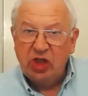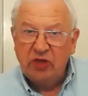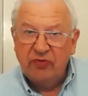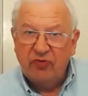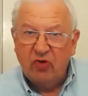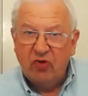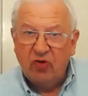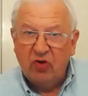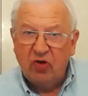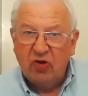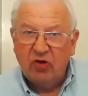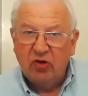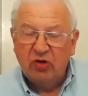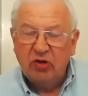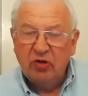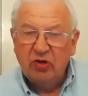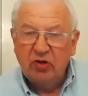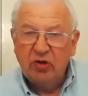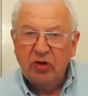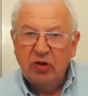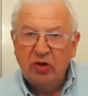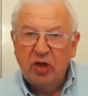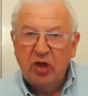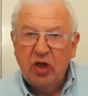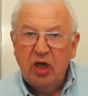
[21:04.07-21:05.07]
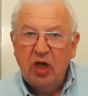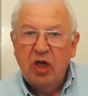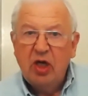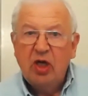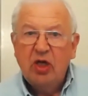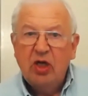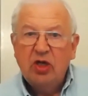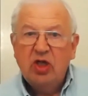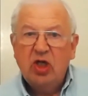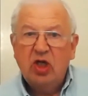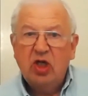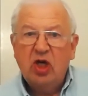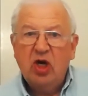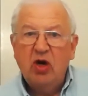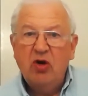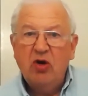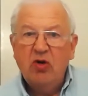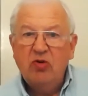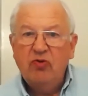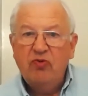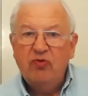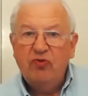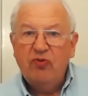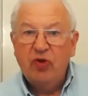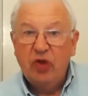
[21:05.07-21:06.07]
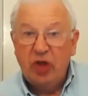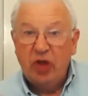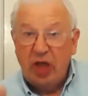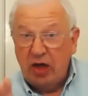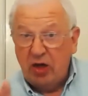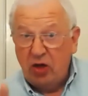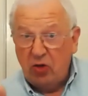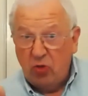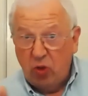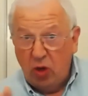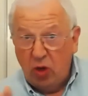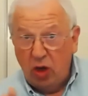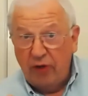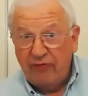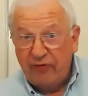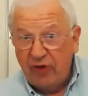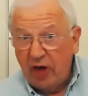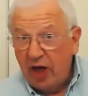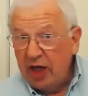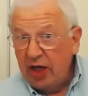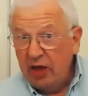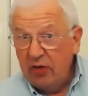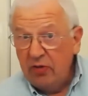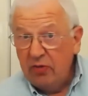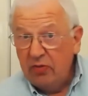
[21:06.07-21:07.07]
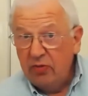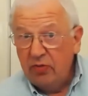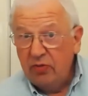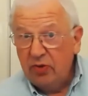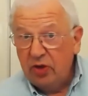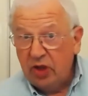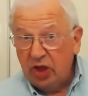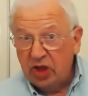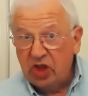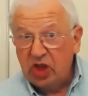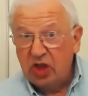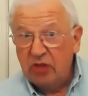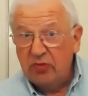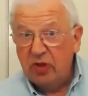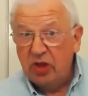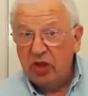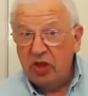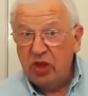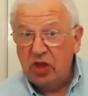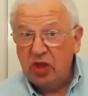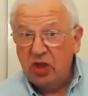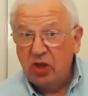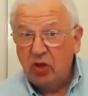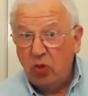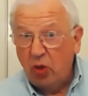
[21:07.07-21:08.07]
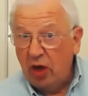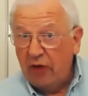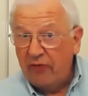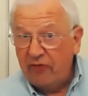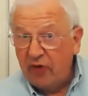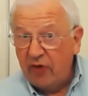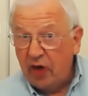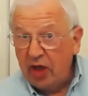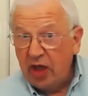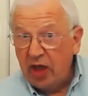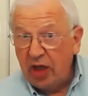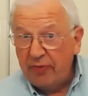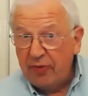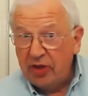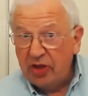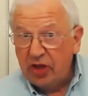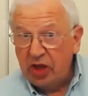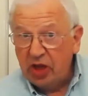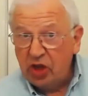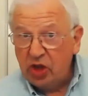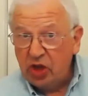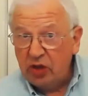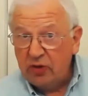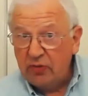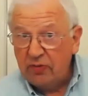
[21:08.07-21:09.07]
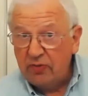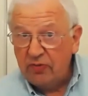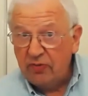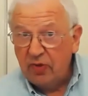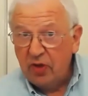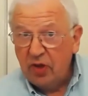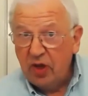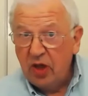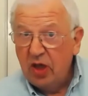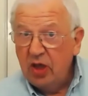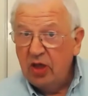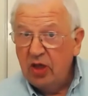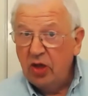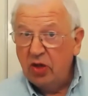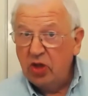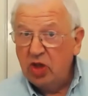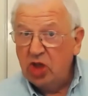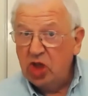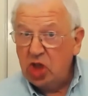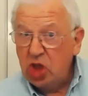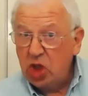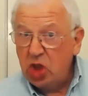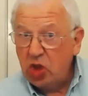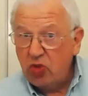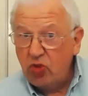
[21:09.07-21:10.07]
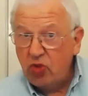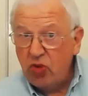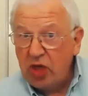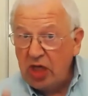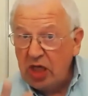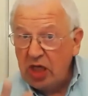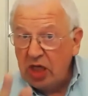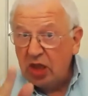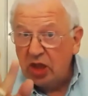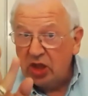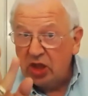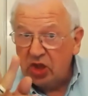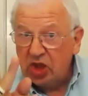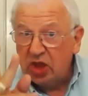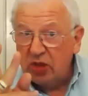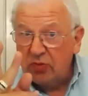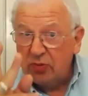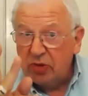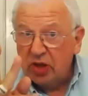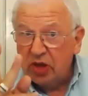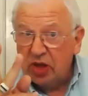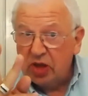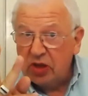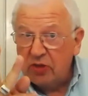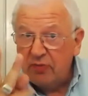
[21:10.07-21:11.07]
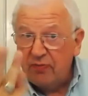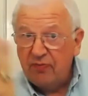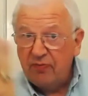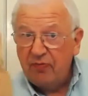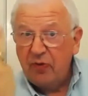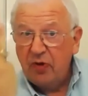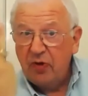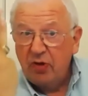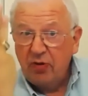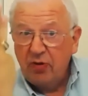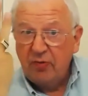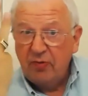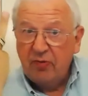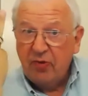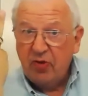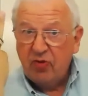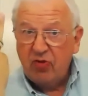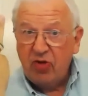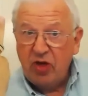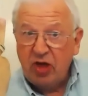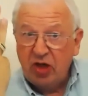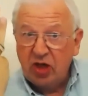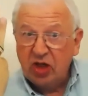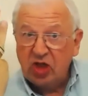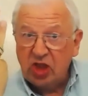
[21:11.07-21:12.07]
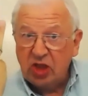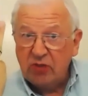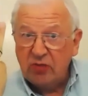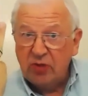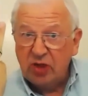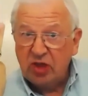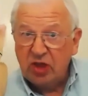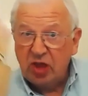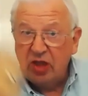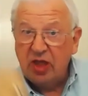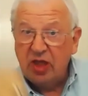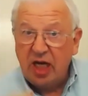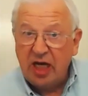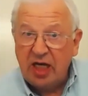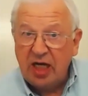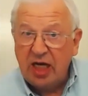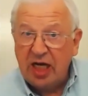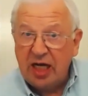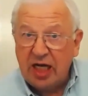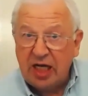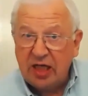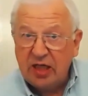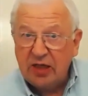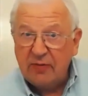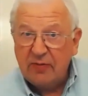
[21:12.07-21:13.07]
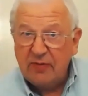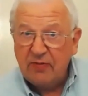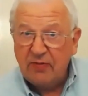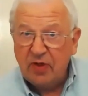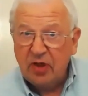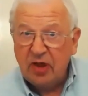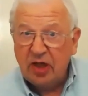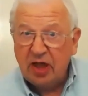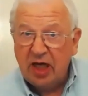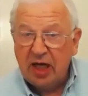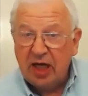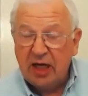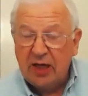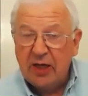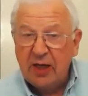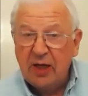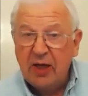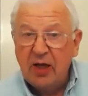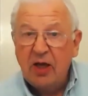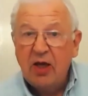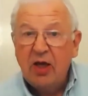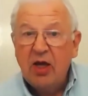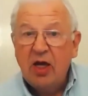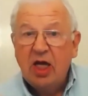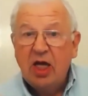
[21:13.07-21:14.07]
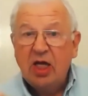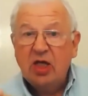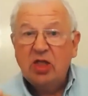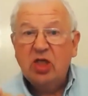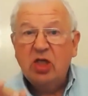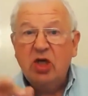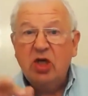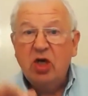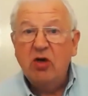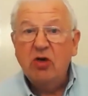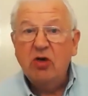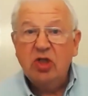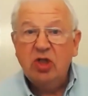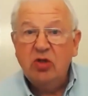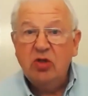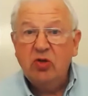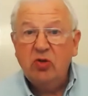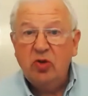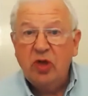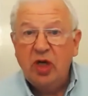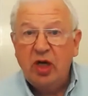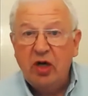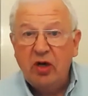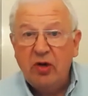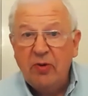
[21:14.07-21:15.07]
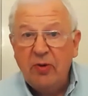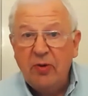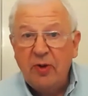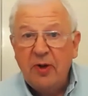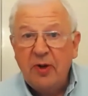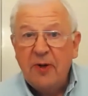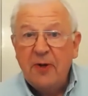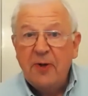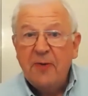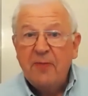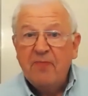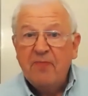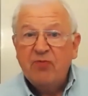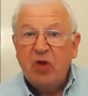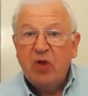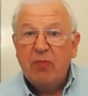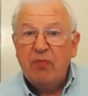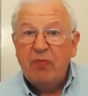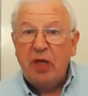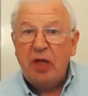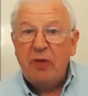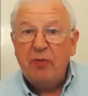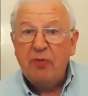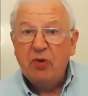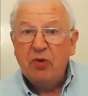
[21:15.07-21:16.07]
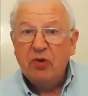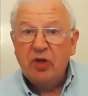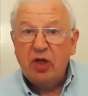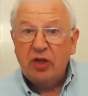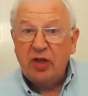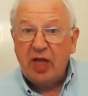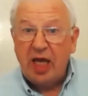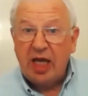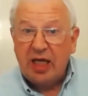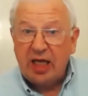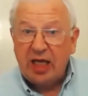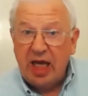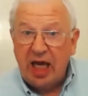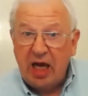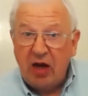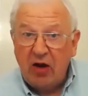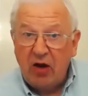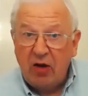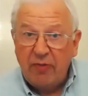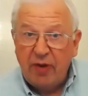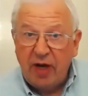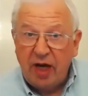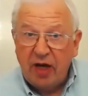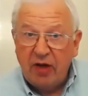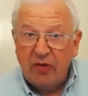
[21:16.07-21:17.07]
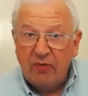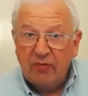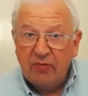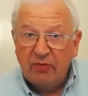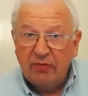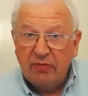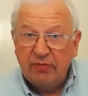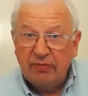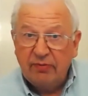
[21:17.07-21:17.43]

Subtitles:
of all, to go for their qualifying customers to qualify their position. Those three customers that they need, okay, is to go to the people that they care about